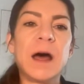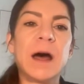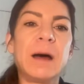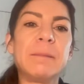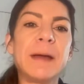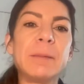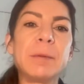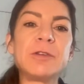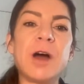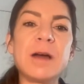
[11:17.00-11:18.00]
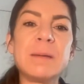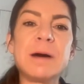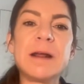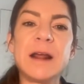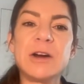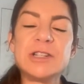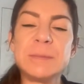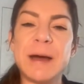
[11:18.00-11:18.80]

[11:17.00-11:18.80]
And when we're talking about energy